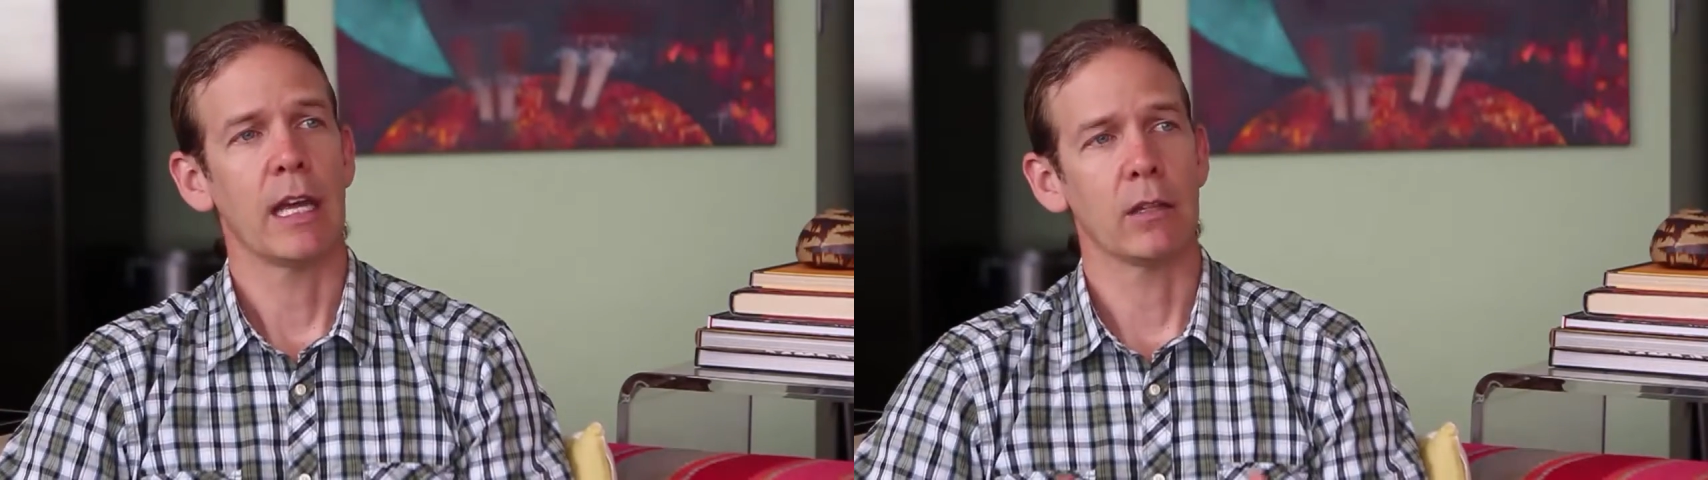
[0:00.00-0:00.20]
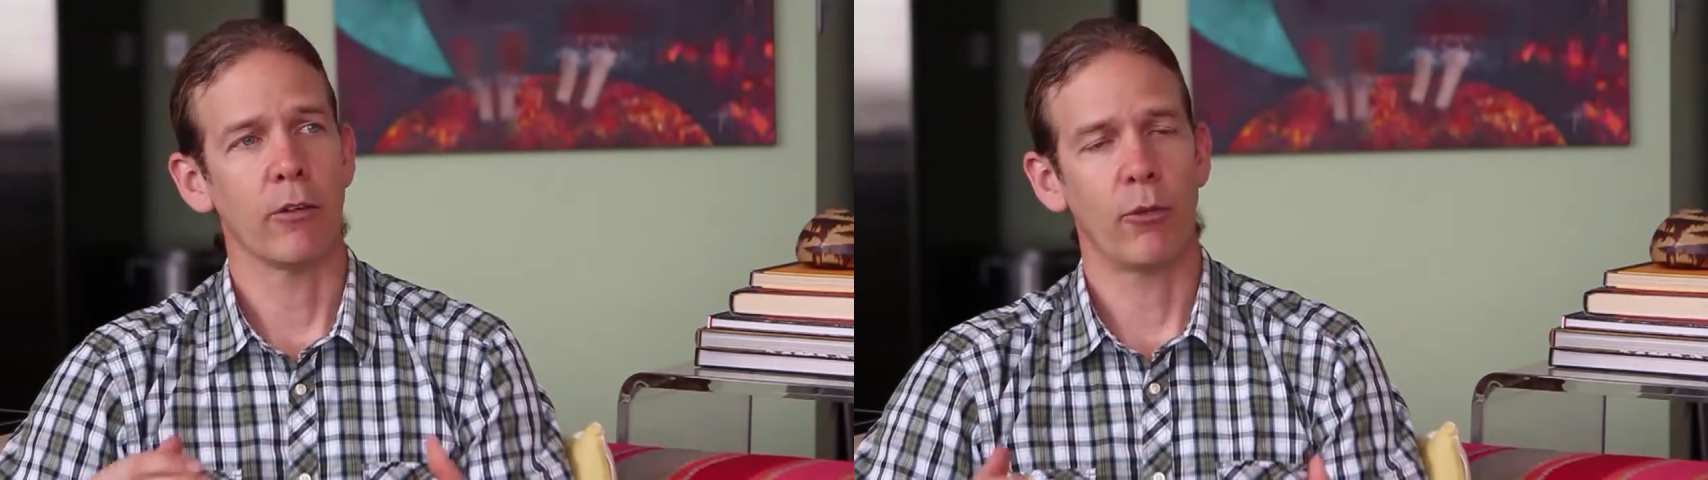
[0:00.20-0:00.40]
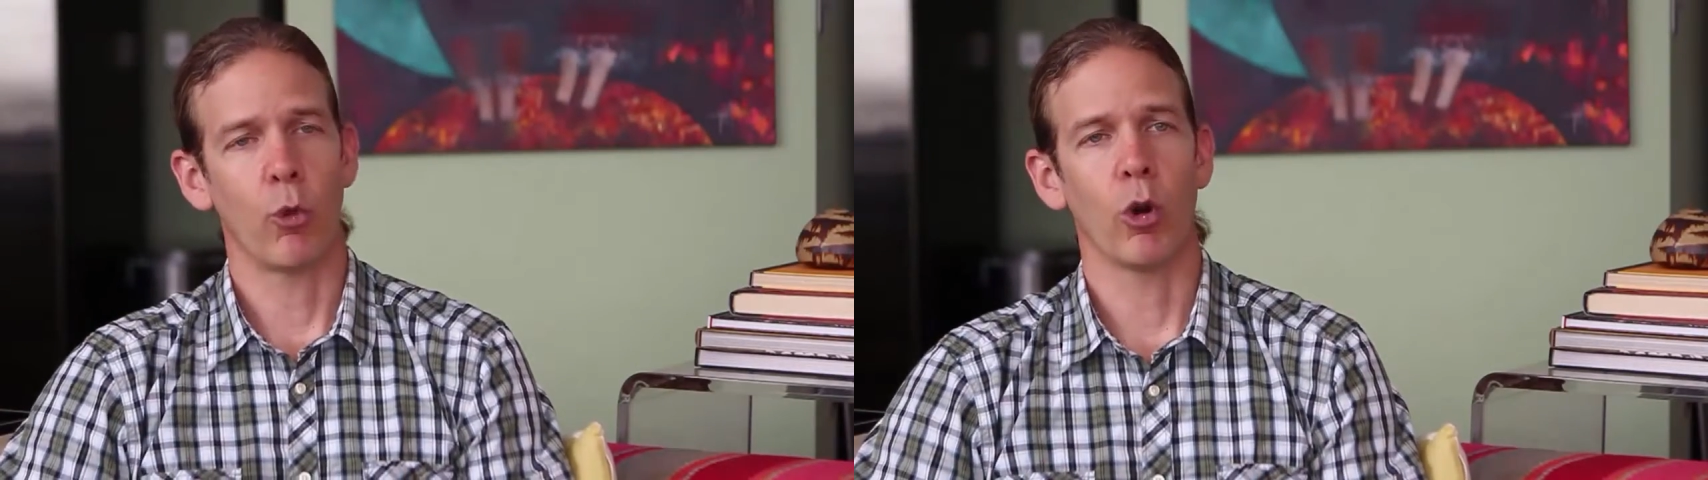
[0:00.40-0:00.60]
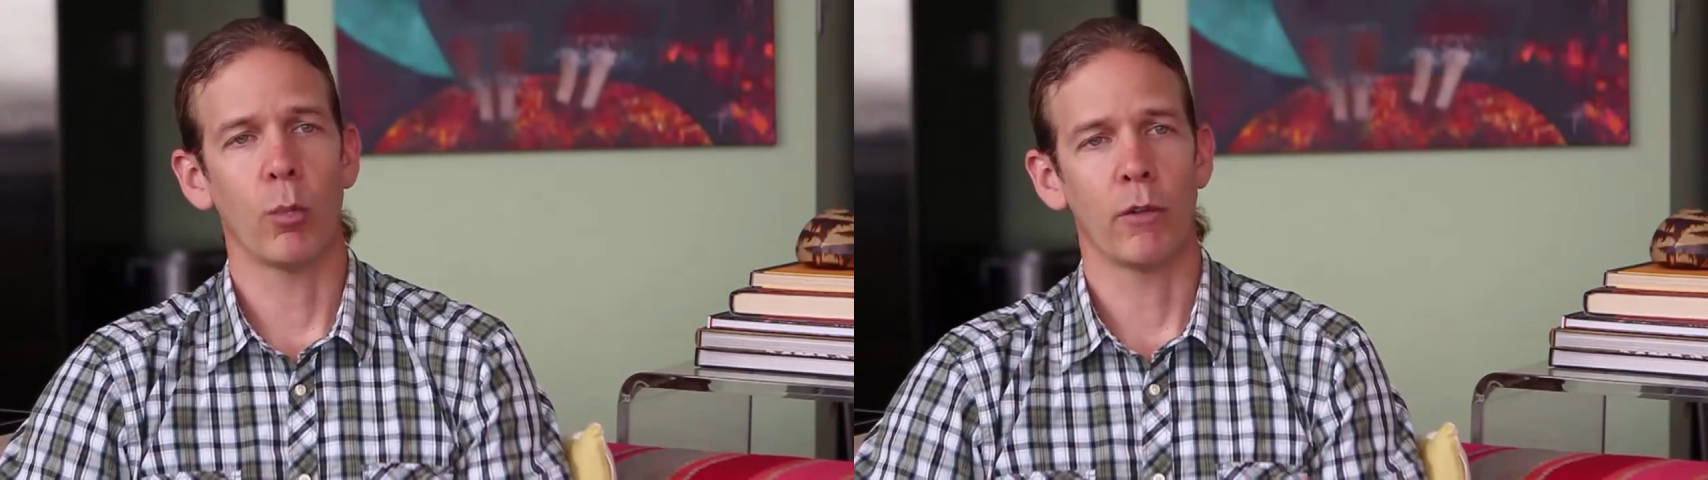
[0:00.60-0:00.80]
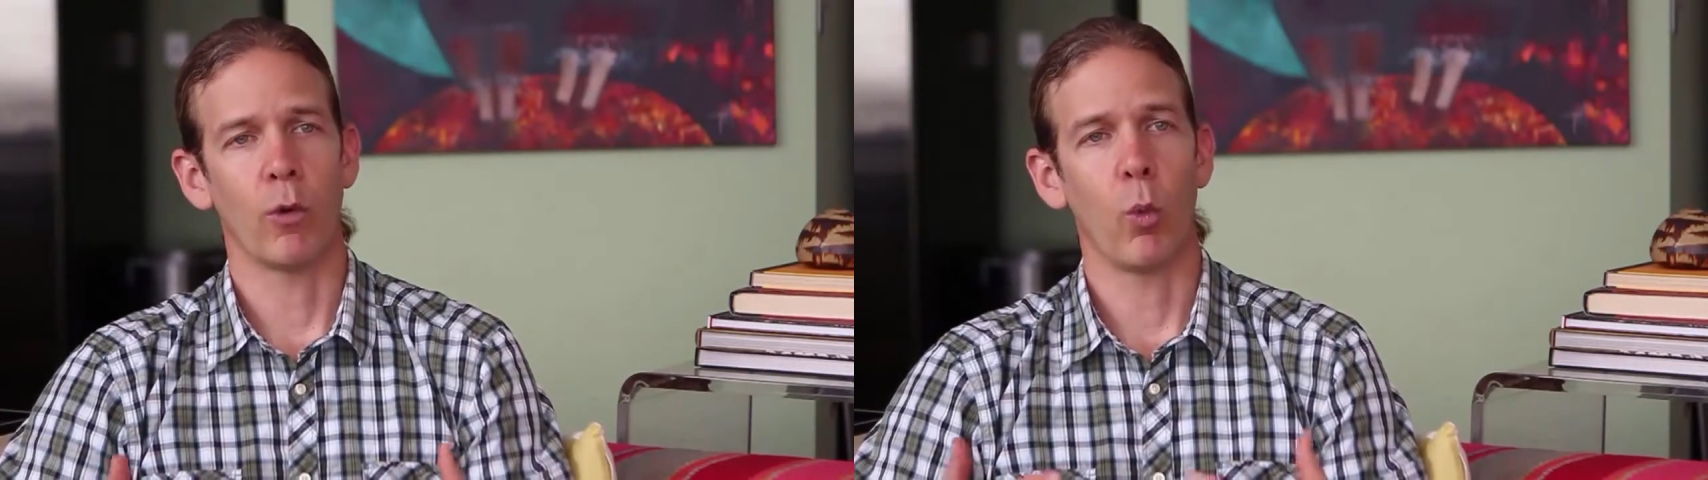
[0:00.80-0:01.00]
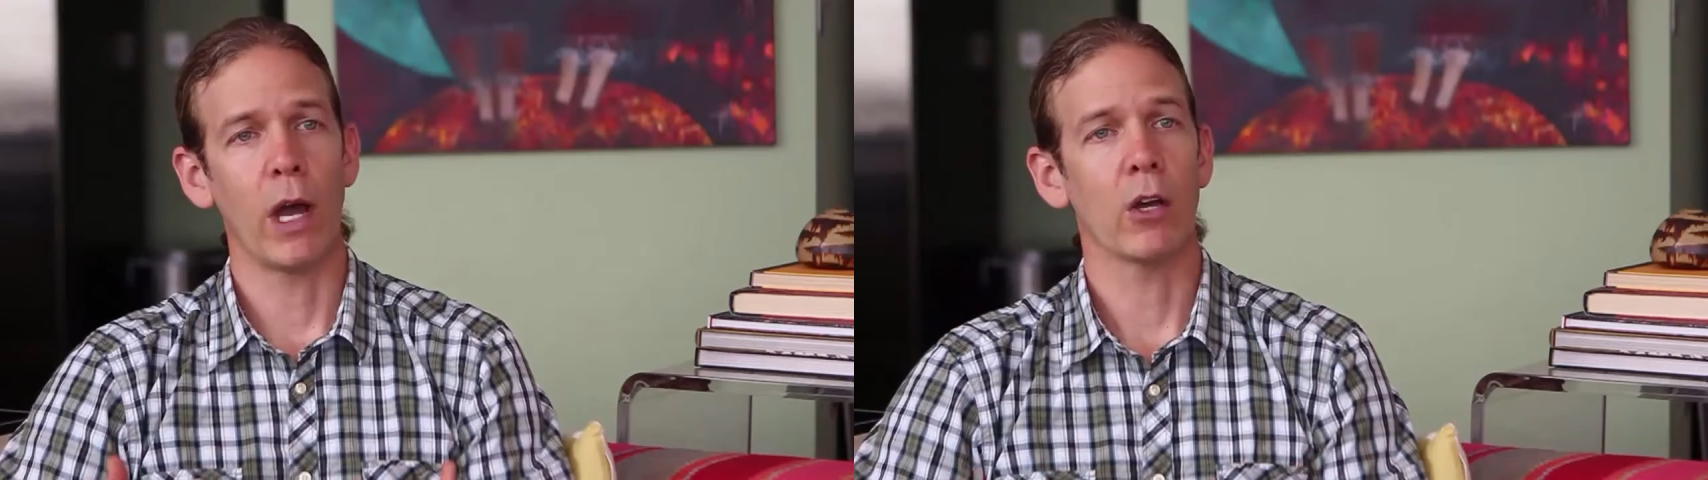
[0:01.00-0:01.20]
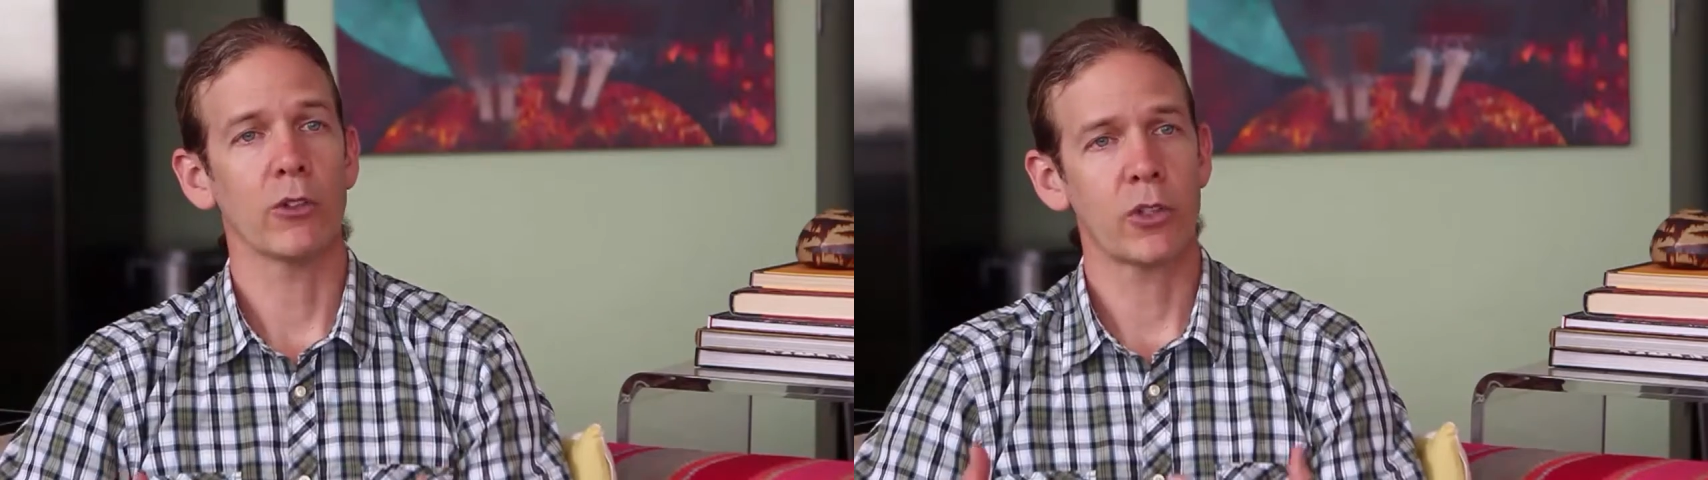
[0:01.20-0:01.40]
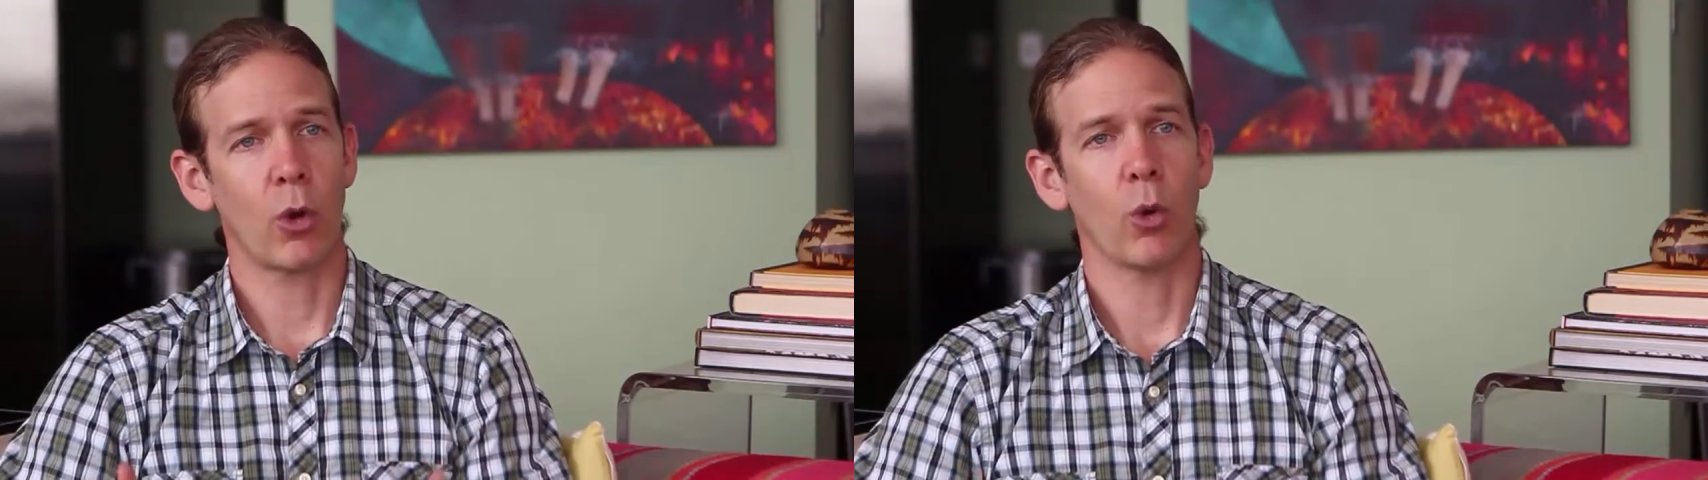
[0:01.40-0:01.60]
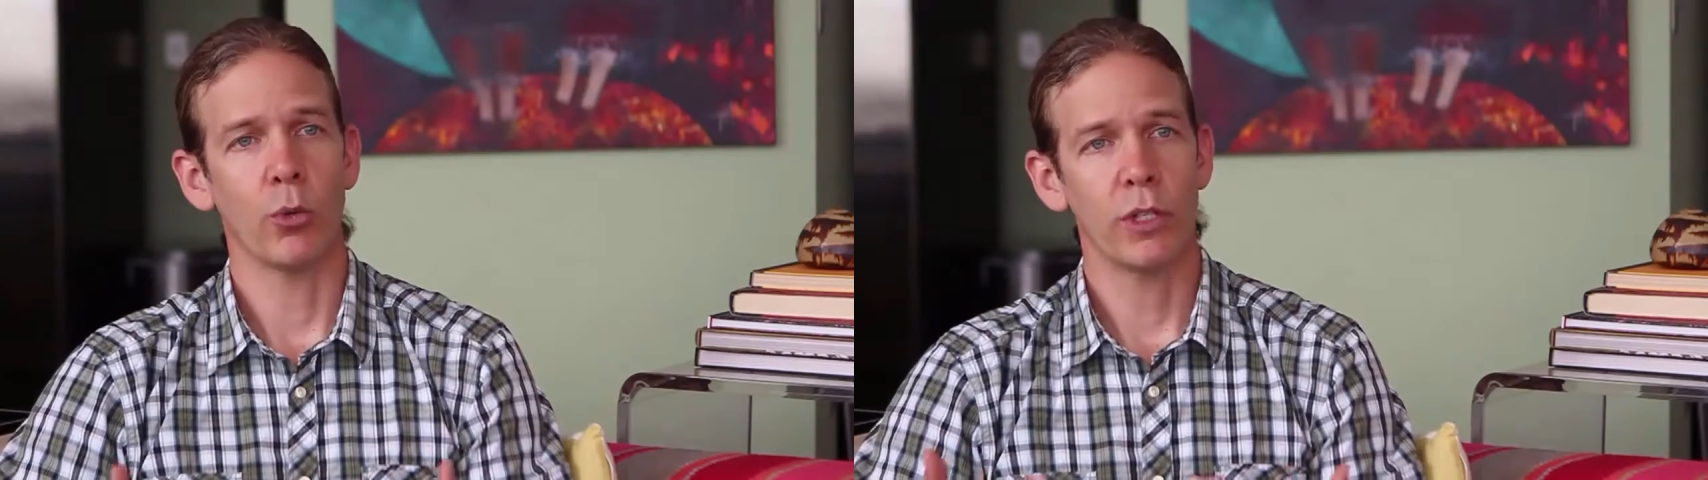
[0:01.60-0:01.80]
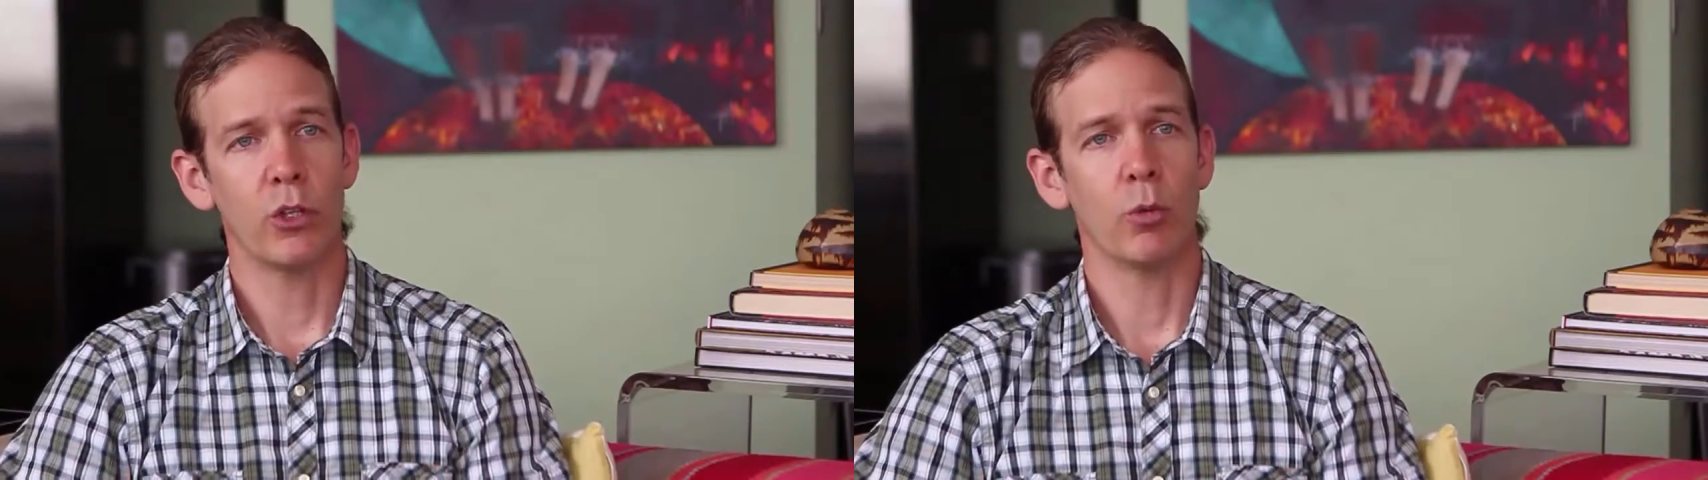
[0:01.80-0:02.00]
in the form of a
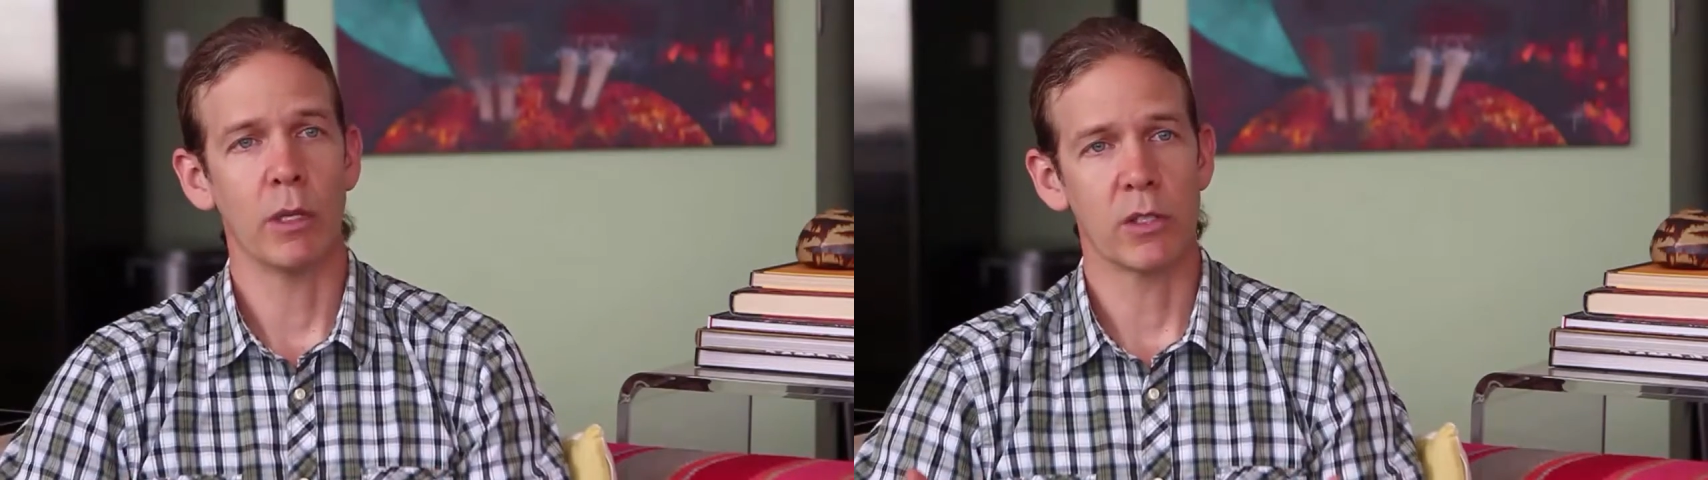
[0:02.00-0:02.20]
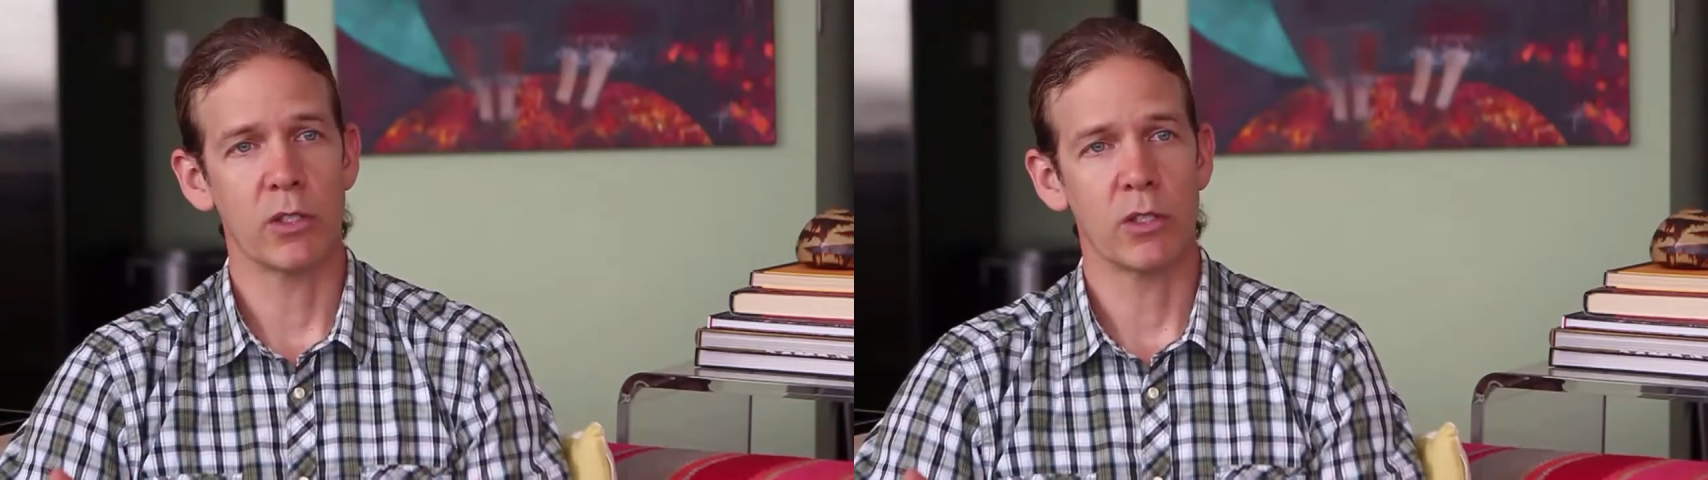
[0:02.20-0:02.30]
well-told human